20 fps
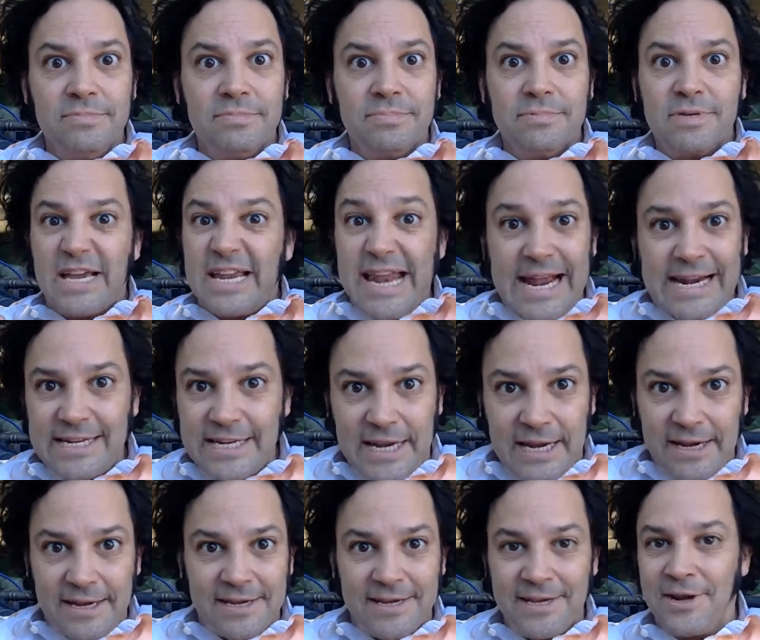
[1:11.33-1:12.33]

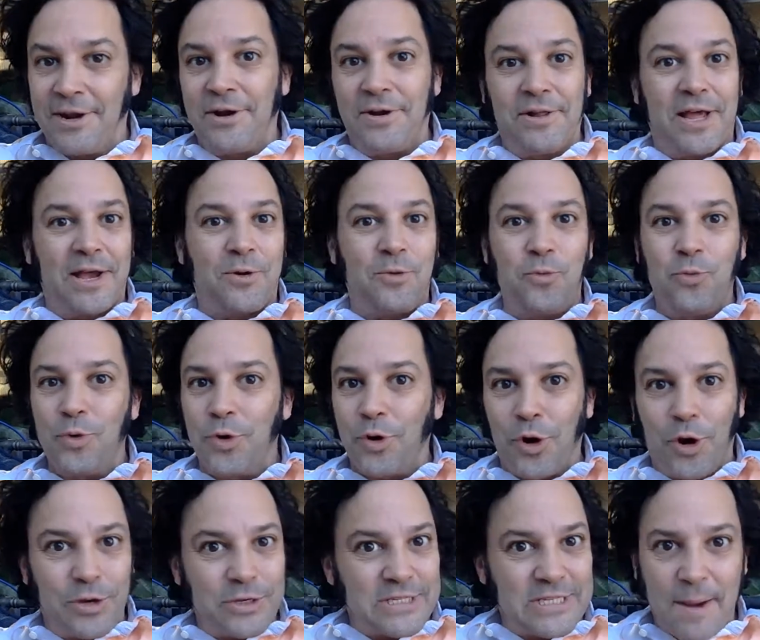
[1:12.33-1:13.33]
connecting, you know, like we're
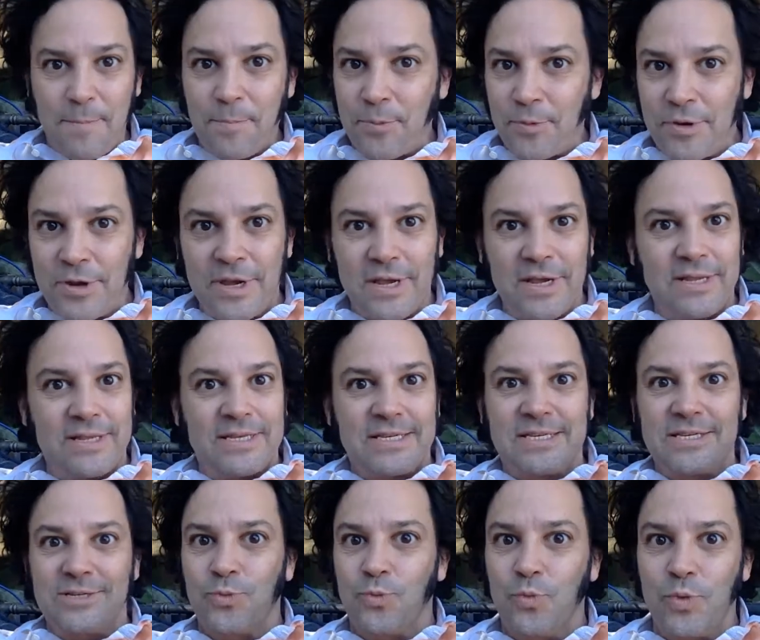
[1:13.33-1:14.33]
all separate, this
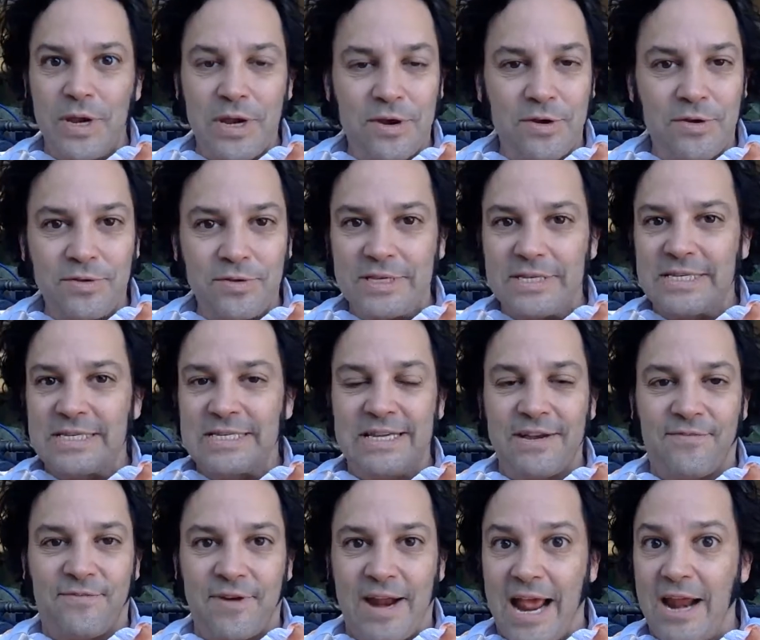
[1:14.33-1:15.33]
is weird, this is
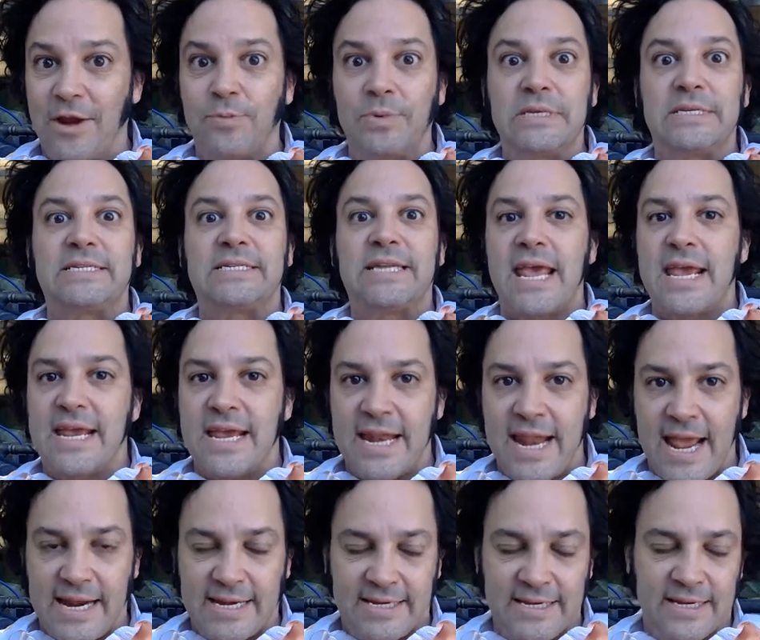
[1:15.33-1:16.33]
different, how do we stay
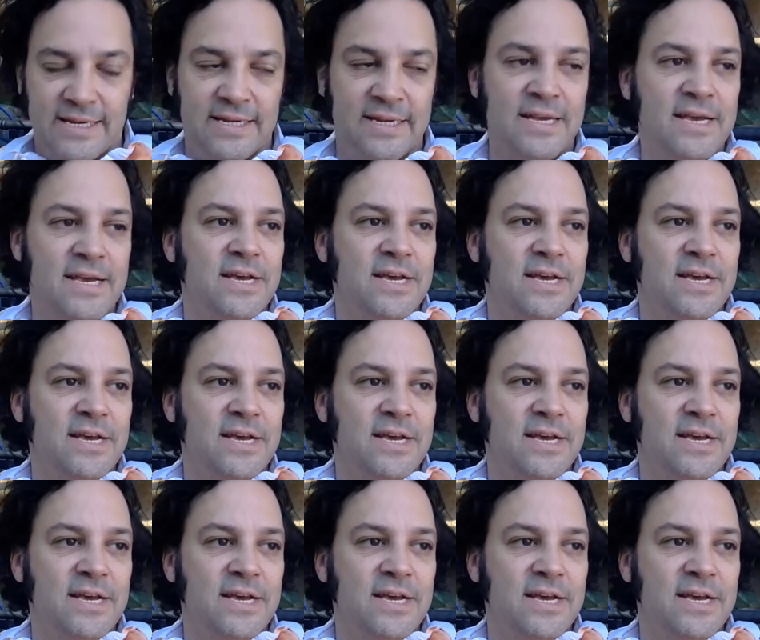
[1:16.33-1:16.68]
connected?